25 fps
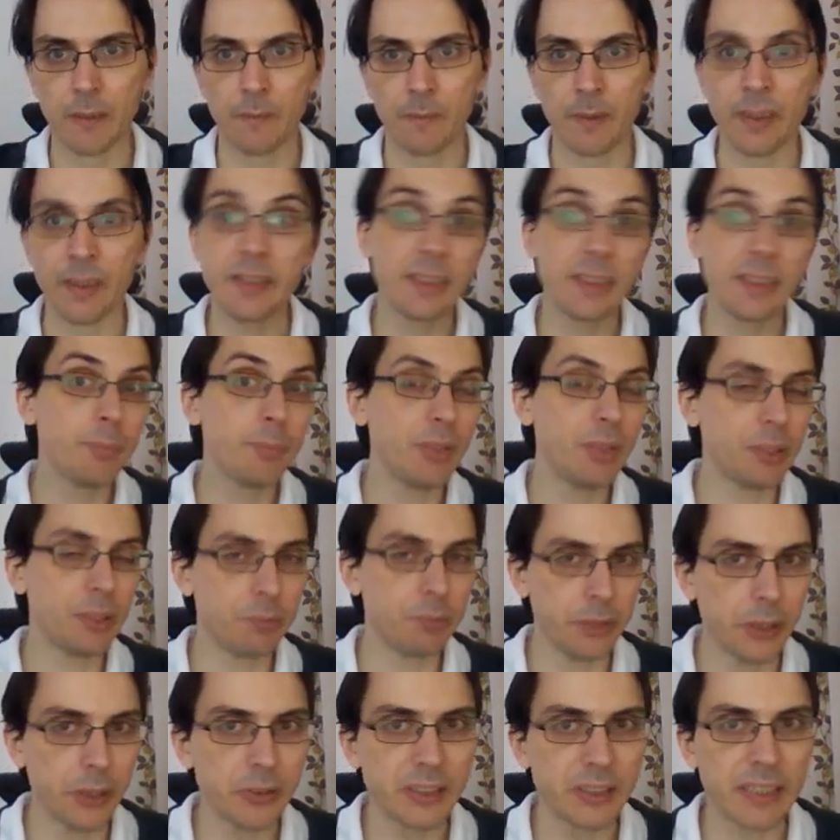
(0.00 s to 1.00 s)
It can be a
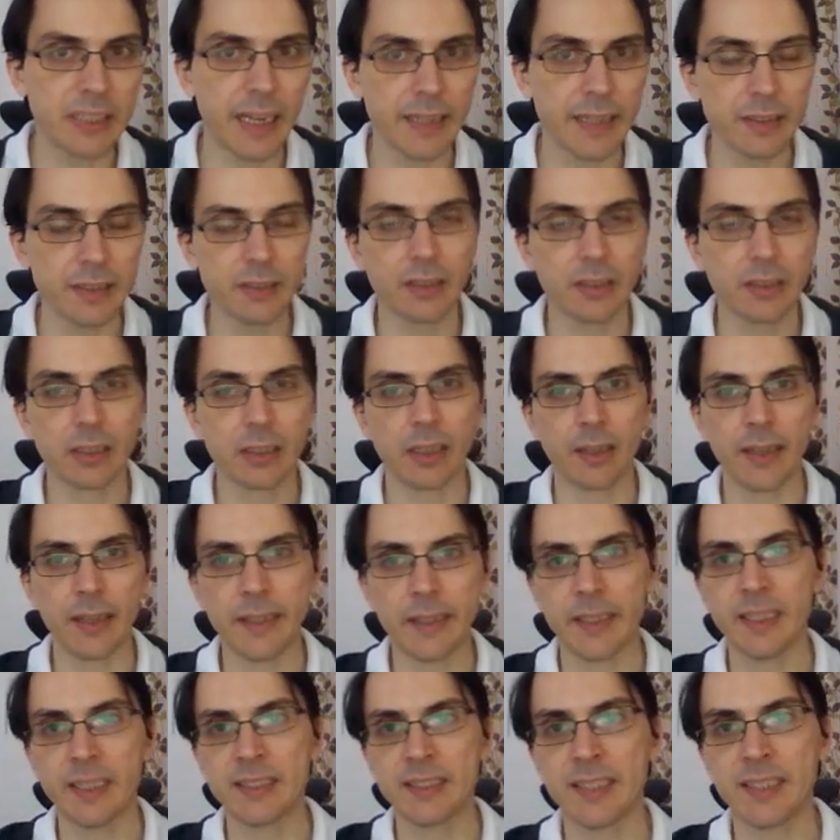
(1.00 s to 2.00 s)
real set, like
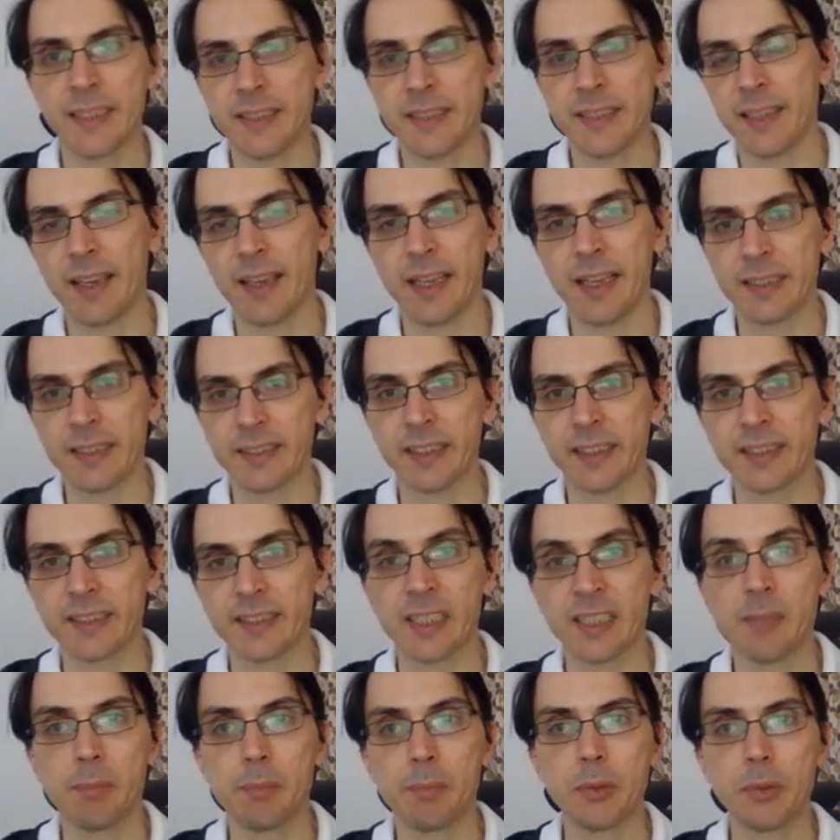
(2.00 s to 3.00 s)
I said in the last
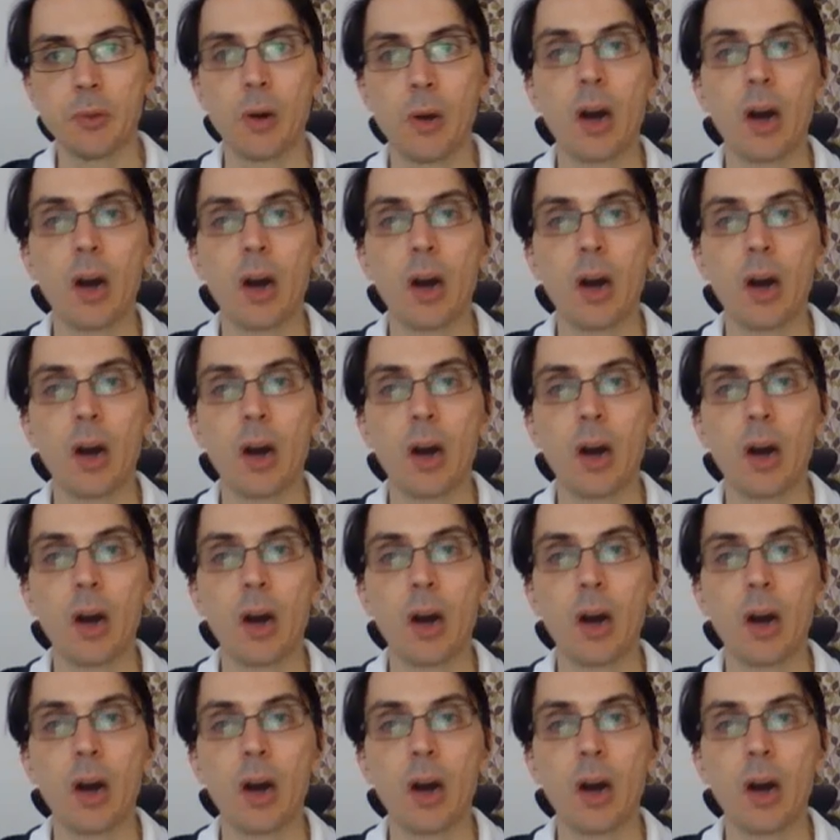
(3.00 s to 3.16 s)
example,